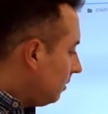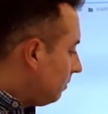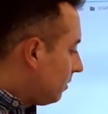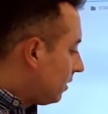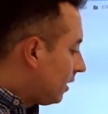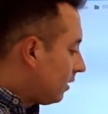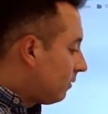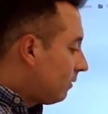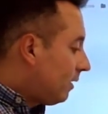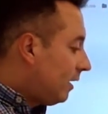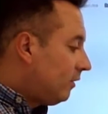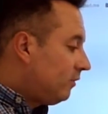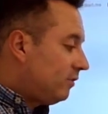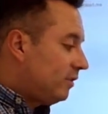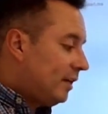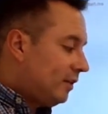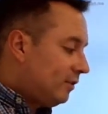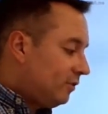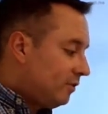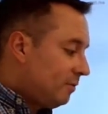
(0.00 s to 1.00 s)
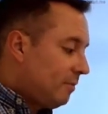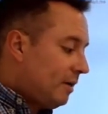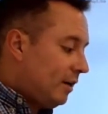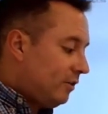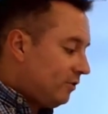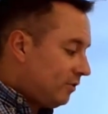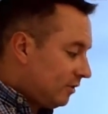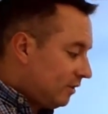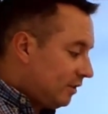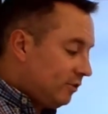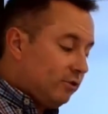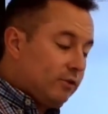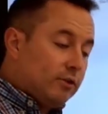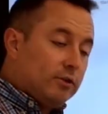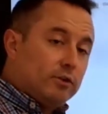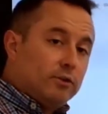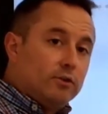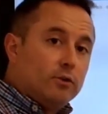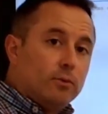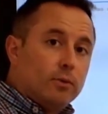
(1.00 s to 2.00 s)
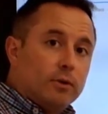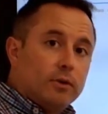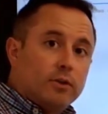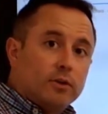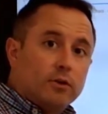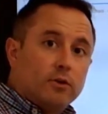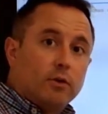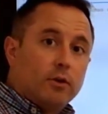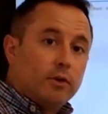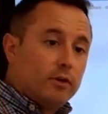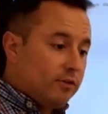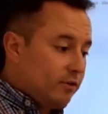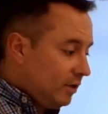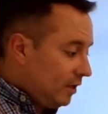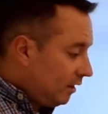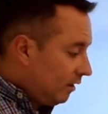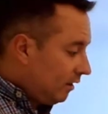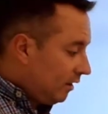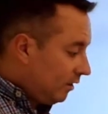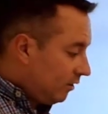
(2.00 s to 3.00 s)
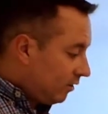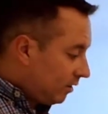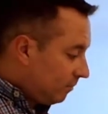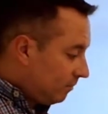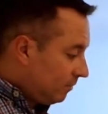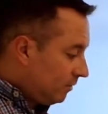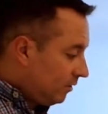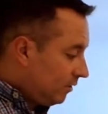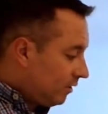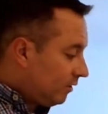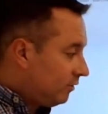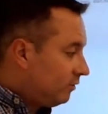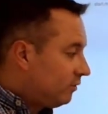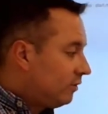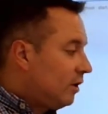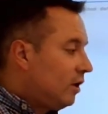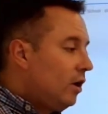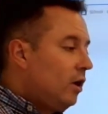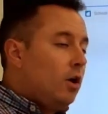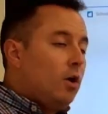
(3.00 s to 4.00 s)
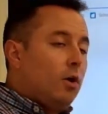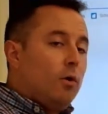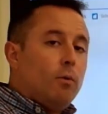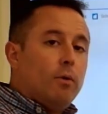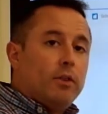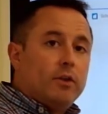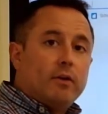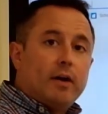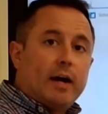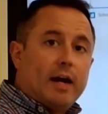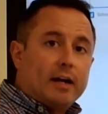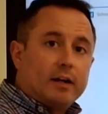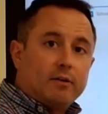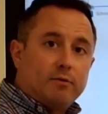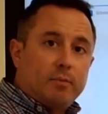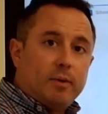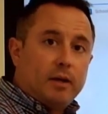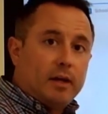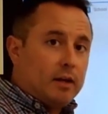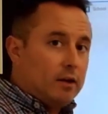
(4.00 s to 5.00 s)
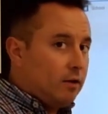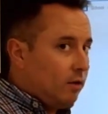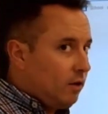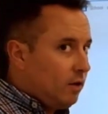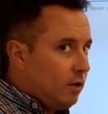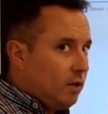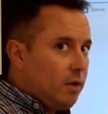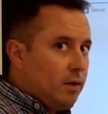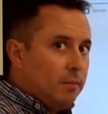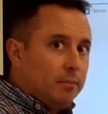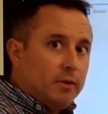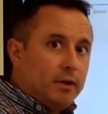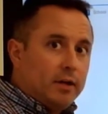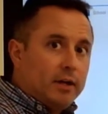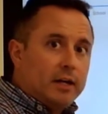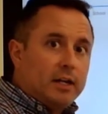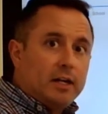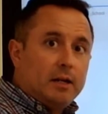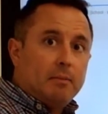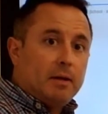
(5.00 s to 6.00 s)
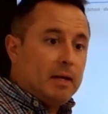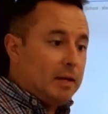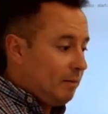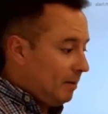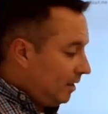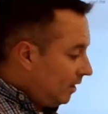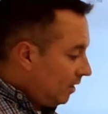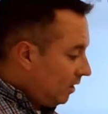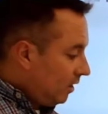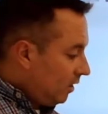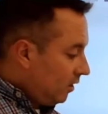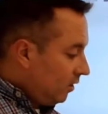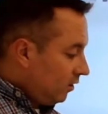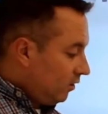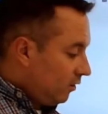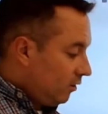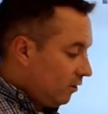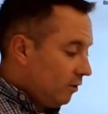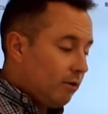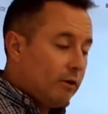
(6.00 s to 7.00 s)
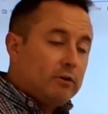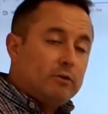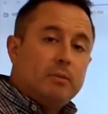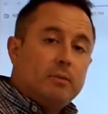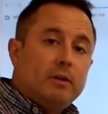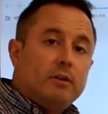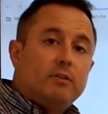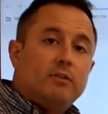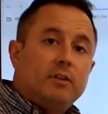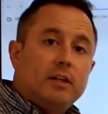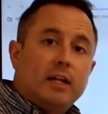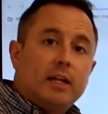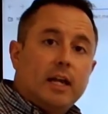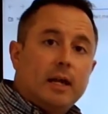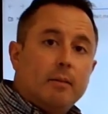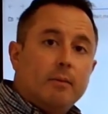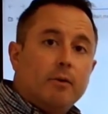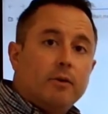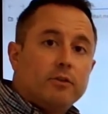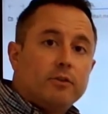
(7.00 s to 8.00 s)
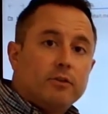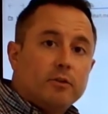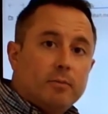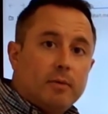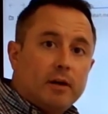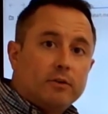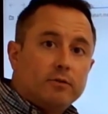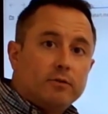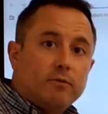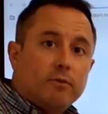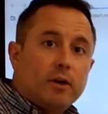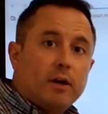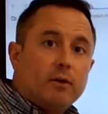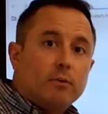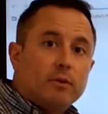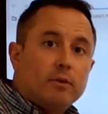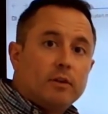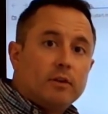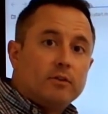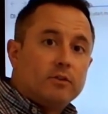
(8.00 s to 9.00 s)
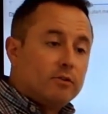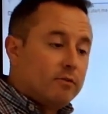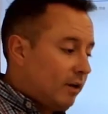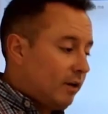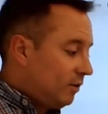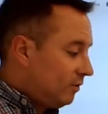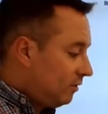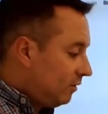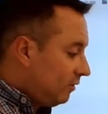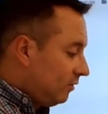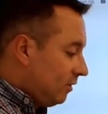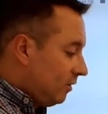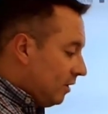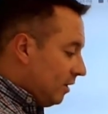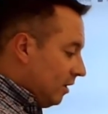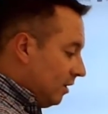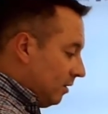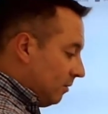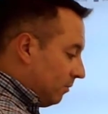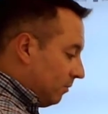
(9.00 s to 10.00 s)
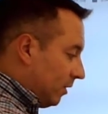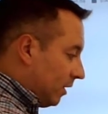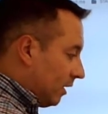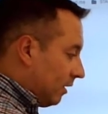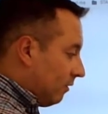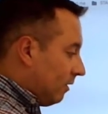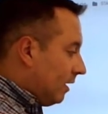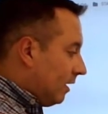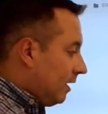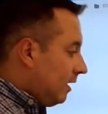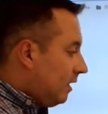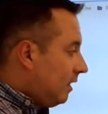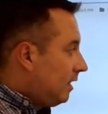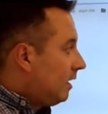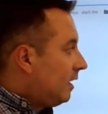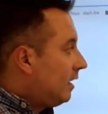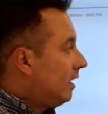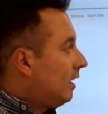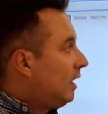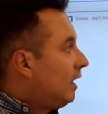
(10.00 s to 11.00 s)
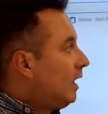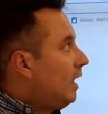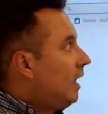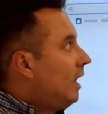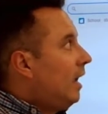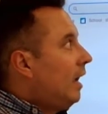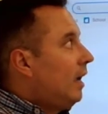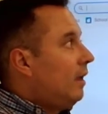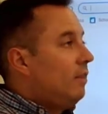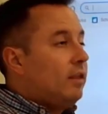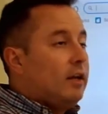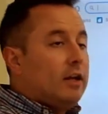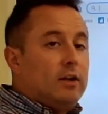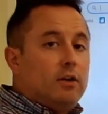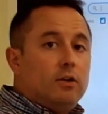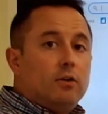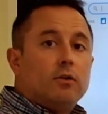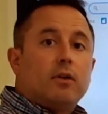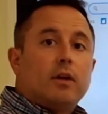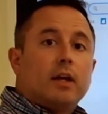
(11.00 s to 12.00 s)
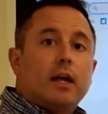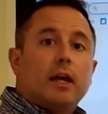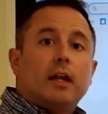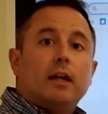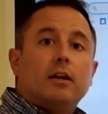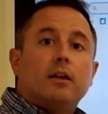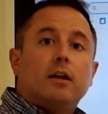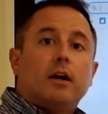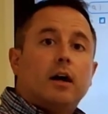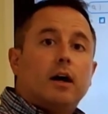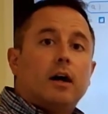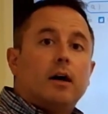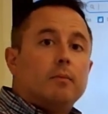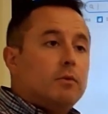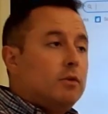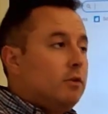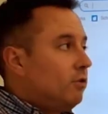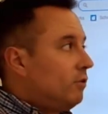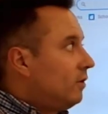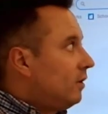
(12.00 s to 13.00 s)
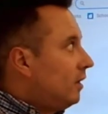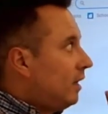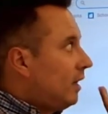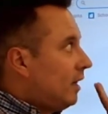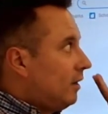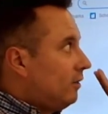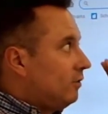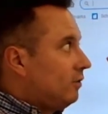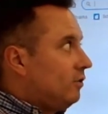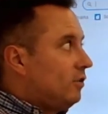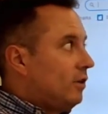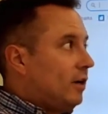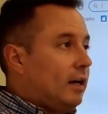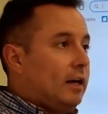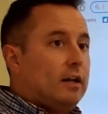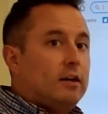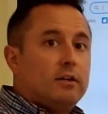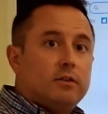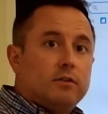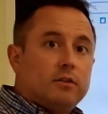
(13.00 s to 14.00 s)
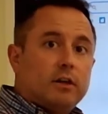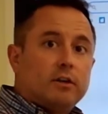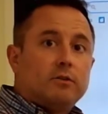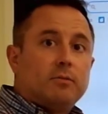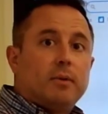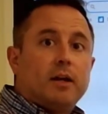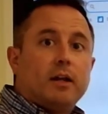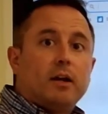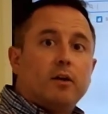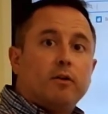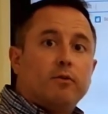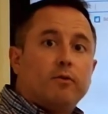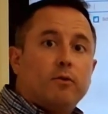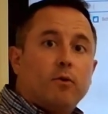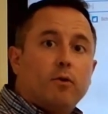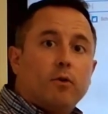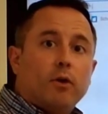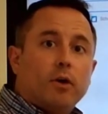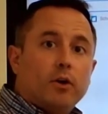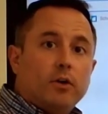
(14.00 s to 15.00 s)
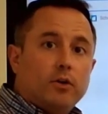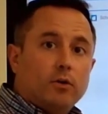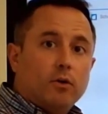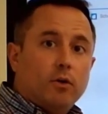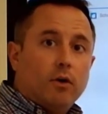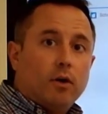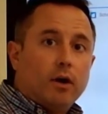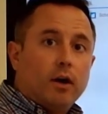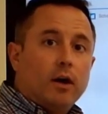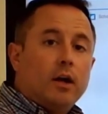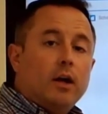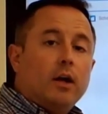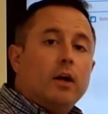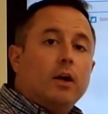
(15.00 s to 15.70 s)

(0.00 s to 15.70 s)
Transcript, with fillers: But otherwise, that's the magic that you can do with the cords here and your computers with your ActivPanel. Plug it in, baby. Your USB-C cable is your best friend with these devices. Plug it right in there, and then you can um, use it as a giant touch panel for your